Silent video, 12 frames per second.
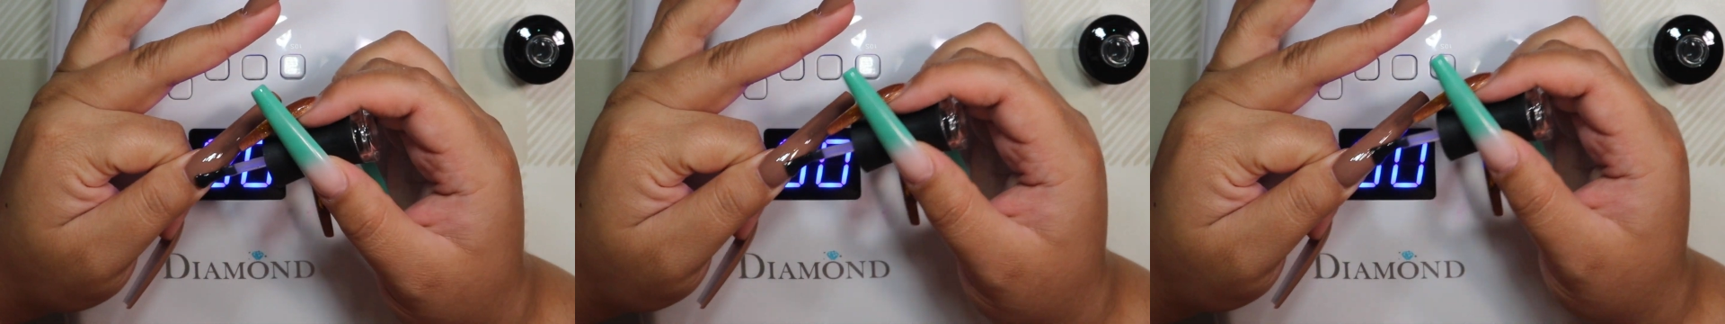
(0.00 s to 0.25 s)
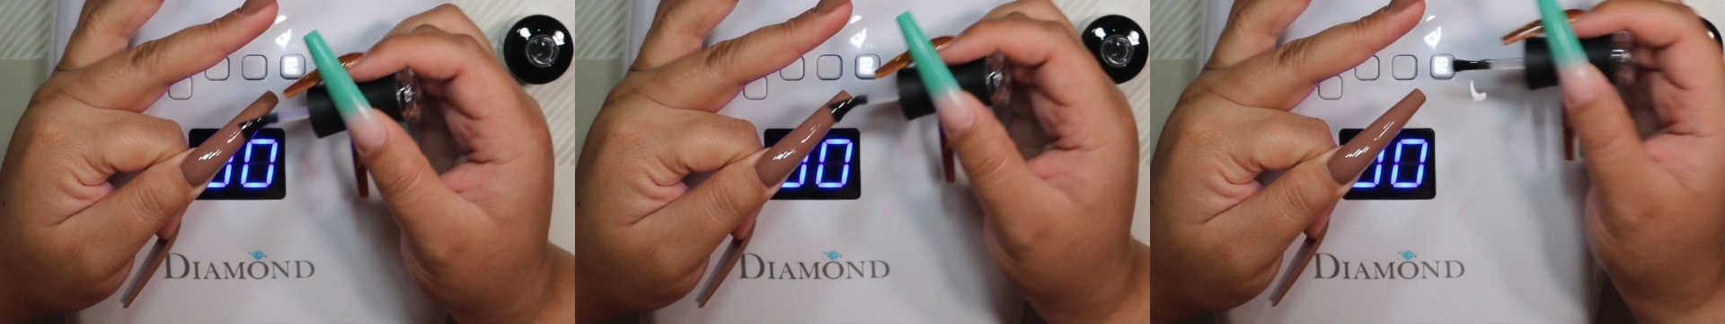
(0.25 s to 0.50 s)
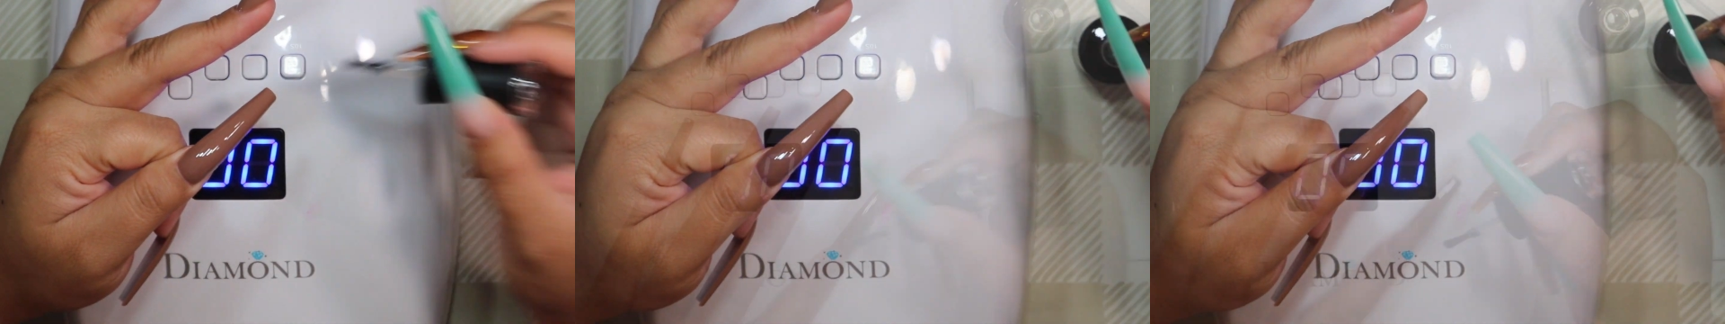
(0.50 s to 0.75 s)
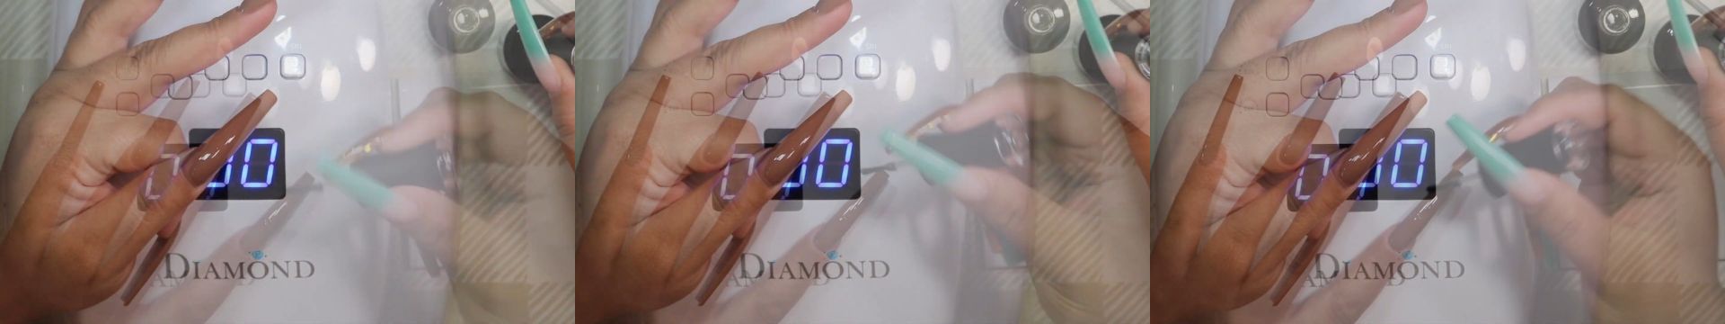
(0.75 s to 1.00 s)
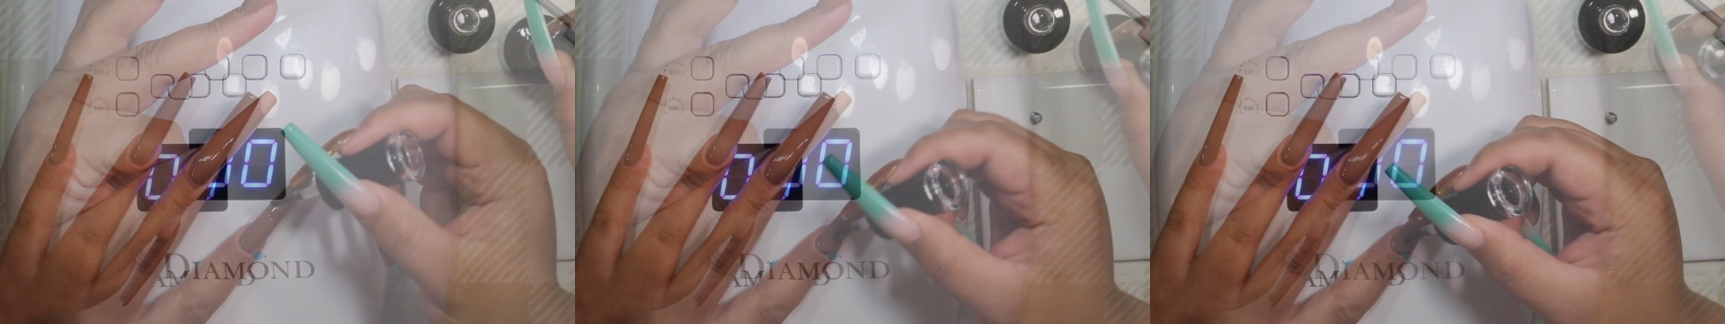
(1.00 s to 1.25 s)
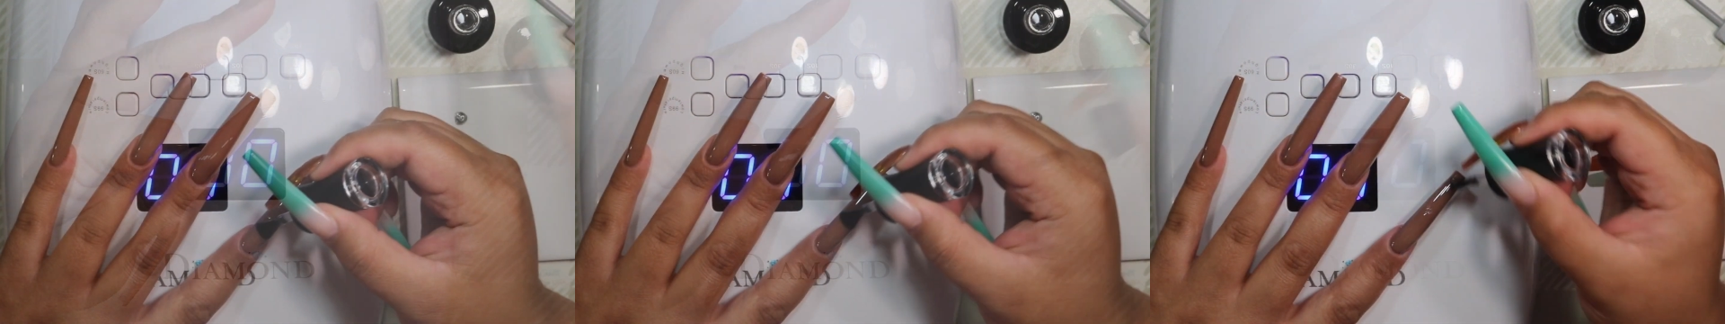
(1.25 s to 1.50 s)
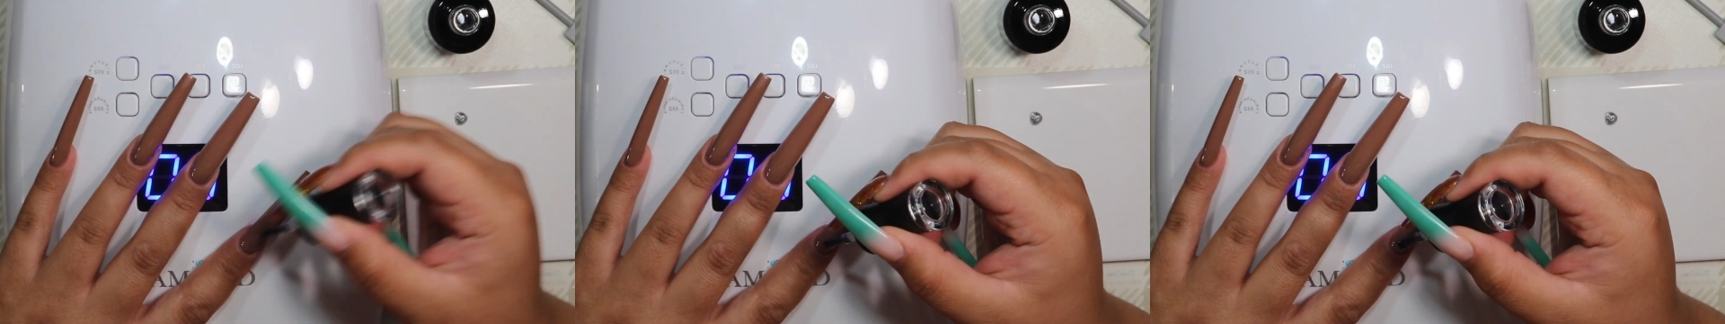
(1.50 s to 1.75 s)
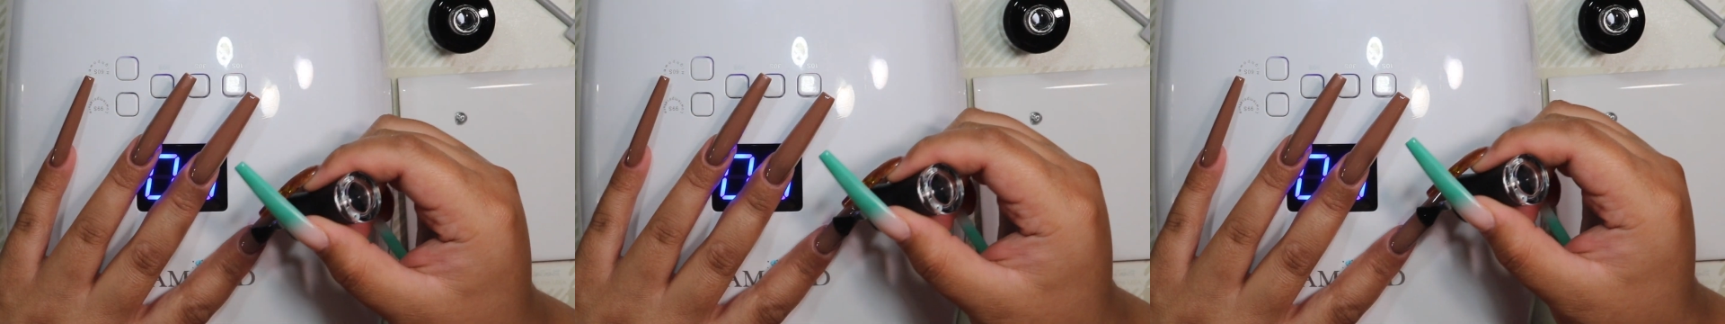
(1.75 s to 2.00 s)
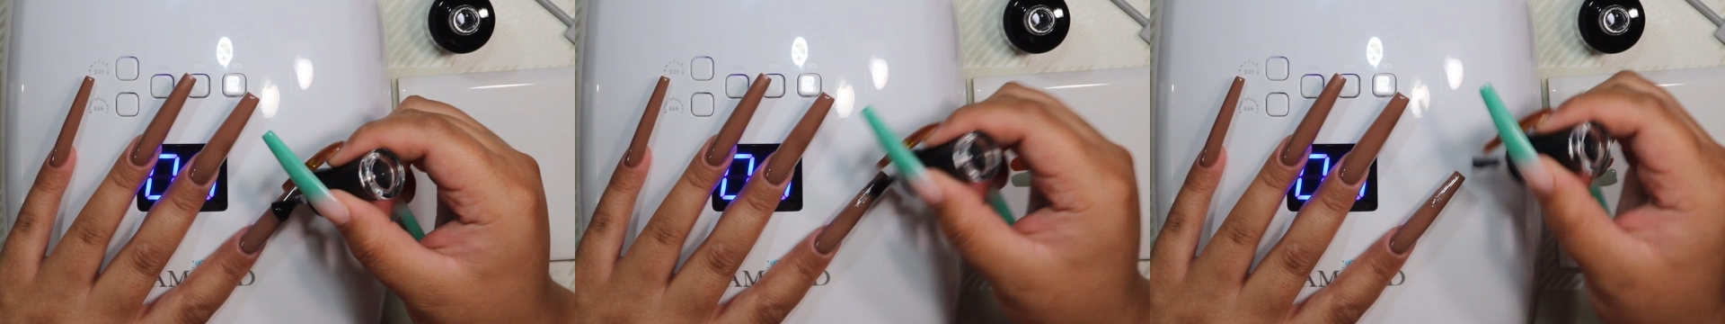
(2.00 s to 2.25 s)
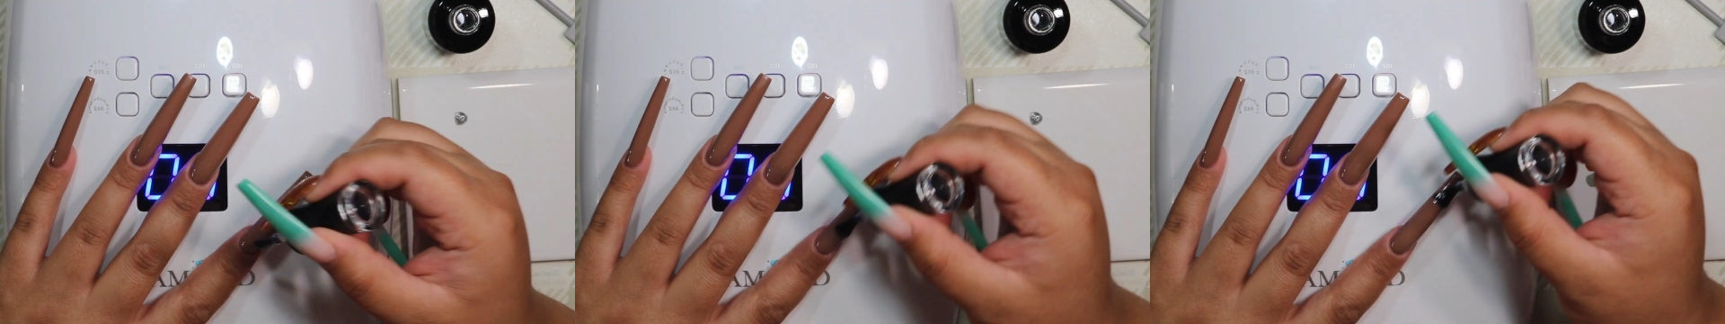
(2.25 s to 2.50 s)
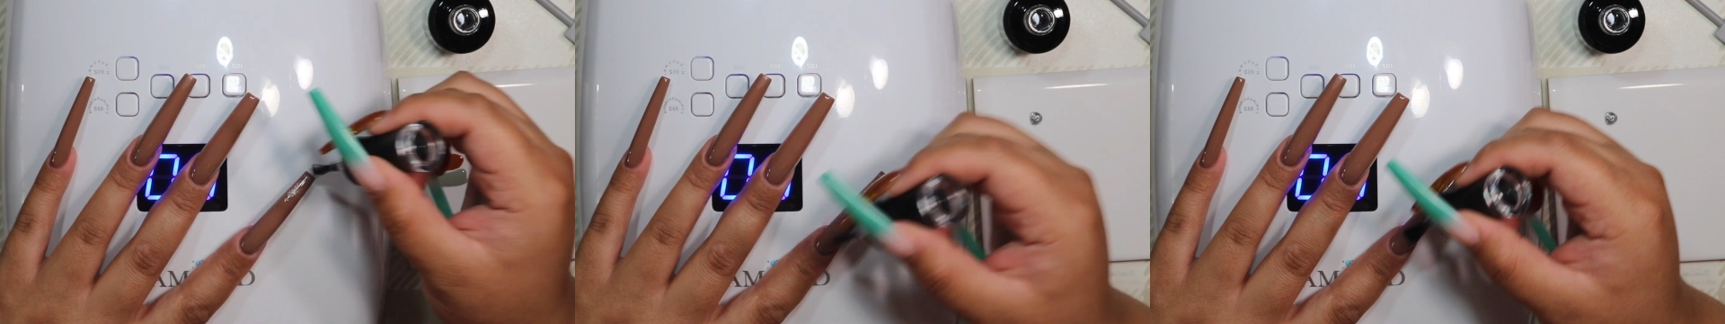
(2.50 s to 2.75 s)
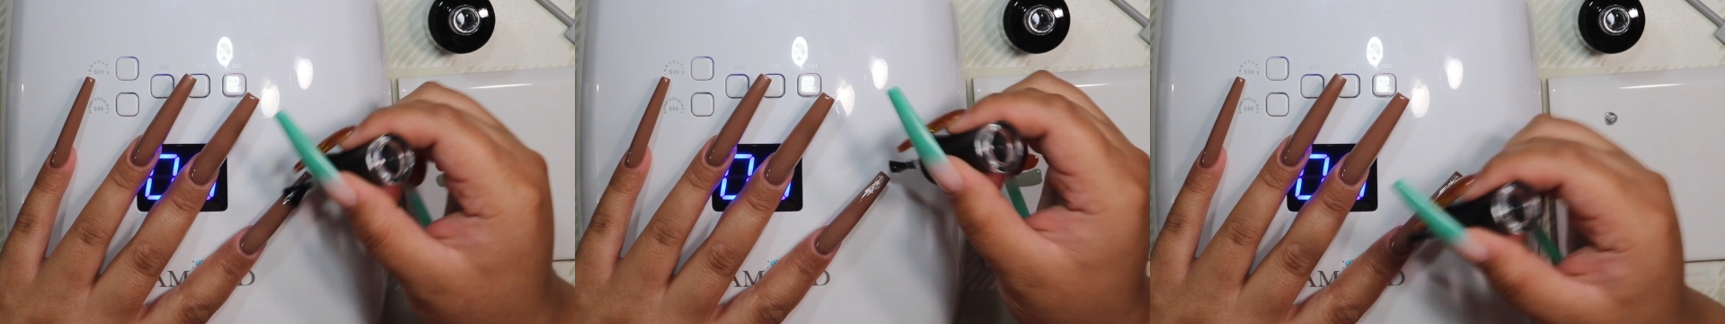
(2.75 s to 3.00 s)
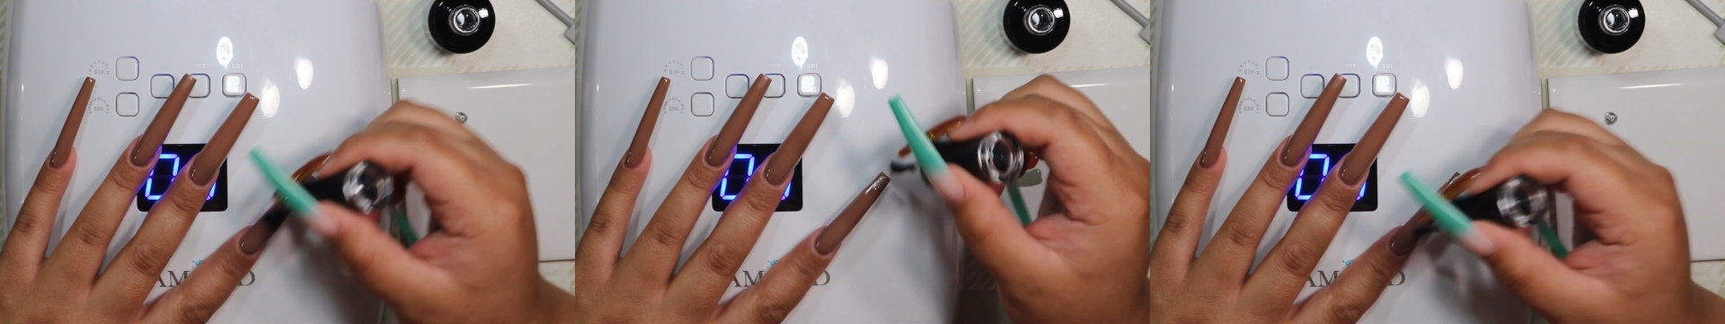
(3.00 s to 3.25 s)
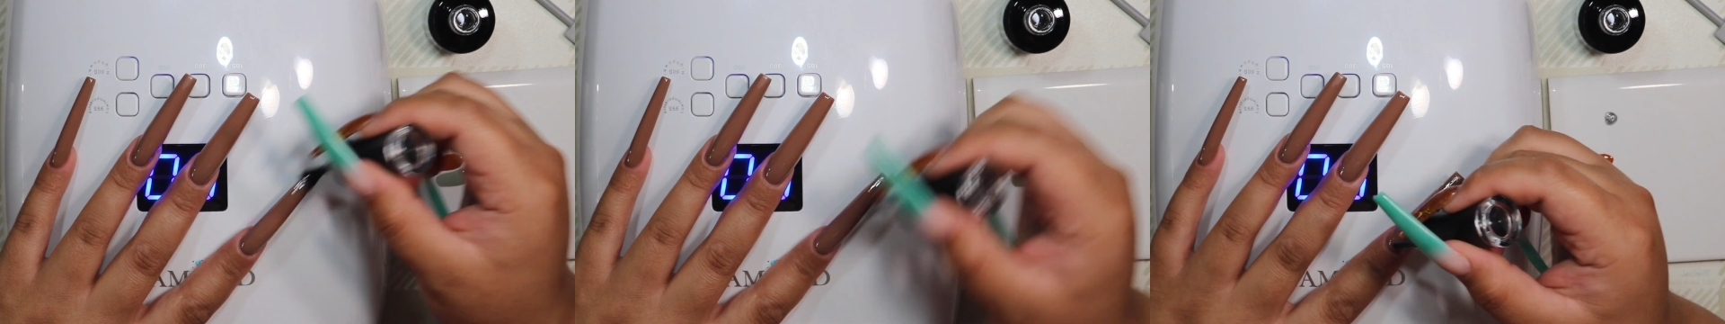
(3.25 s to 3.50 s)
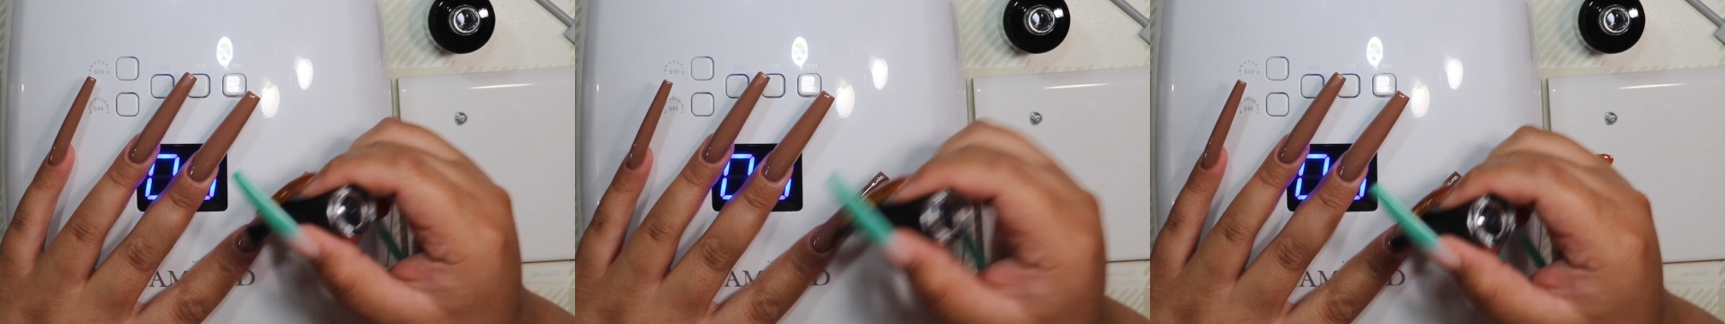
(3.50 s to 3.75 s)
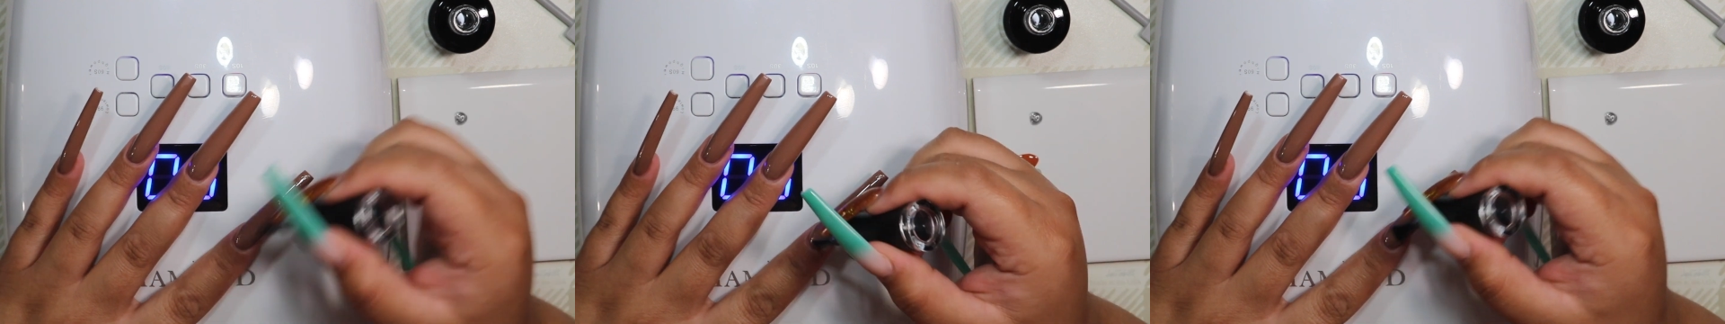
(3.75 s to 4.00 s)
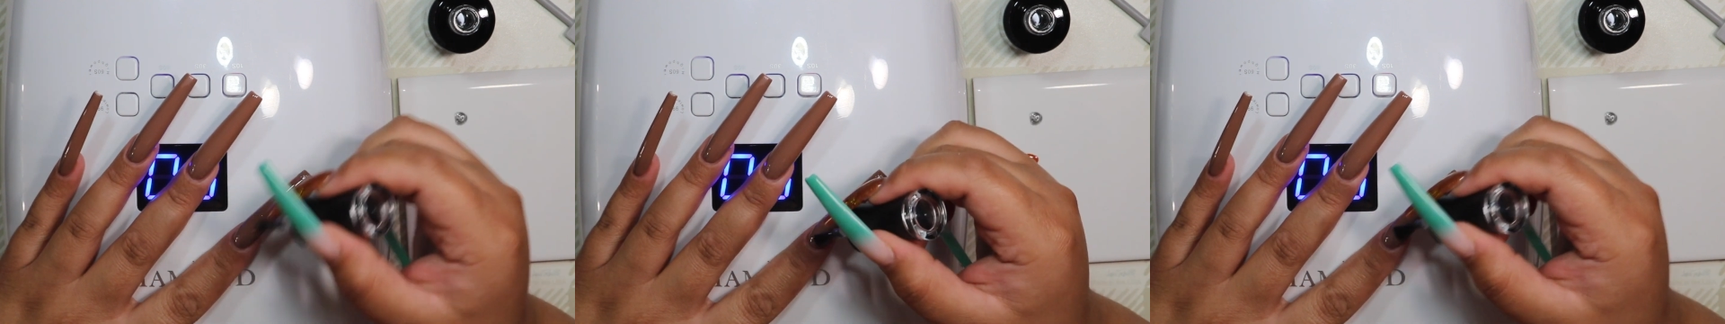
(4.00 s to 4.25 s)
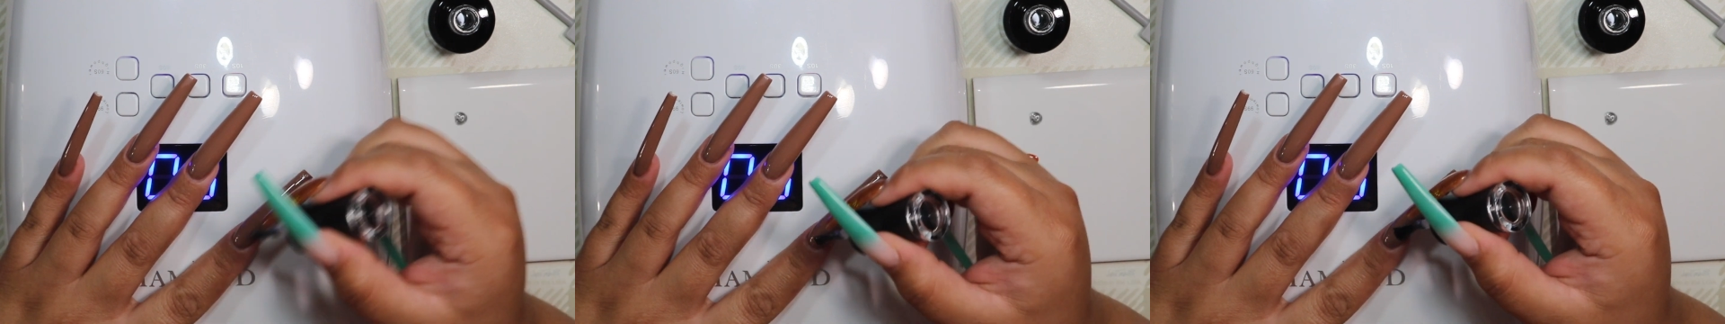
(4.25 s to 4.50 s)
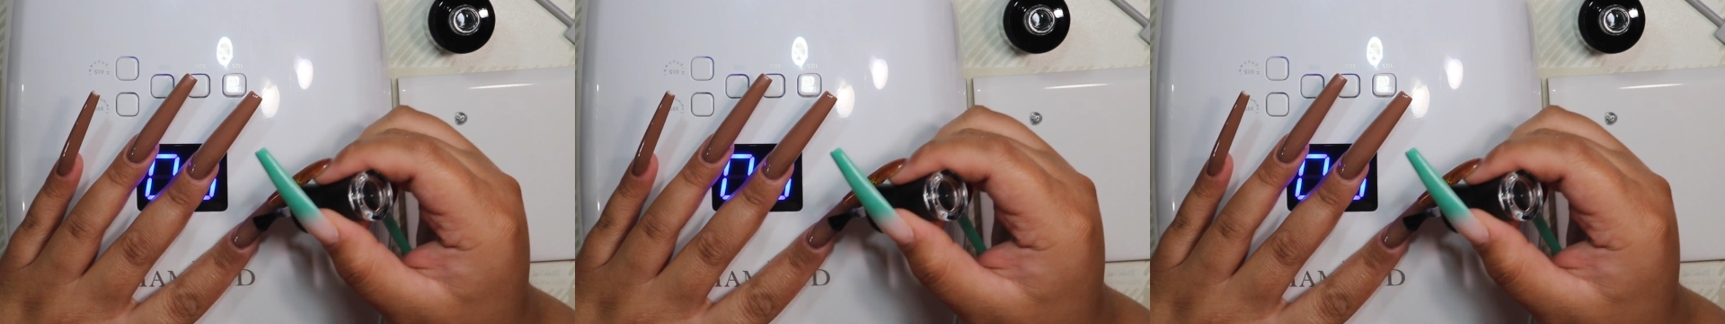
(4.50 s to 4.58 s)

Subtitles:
[unreadable: no face in view]